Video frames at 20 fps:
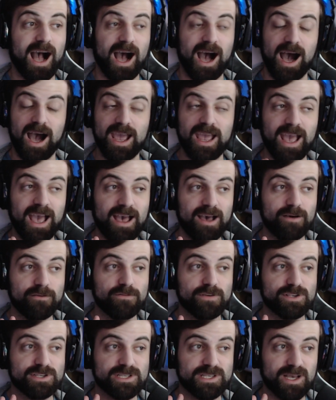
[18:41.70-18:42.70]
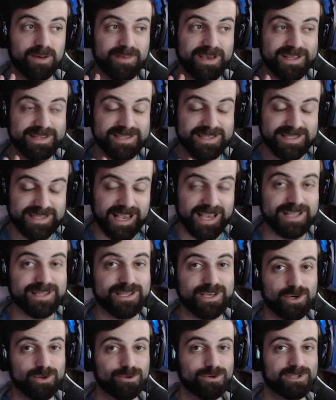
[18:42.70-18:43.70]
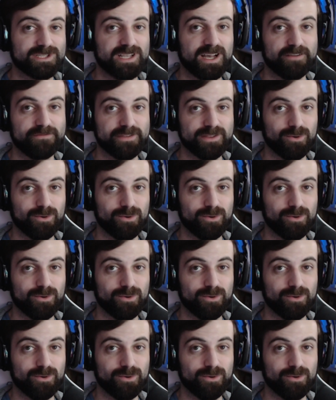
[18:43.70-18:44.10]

I have some insanely cool stuff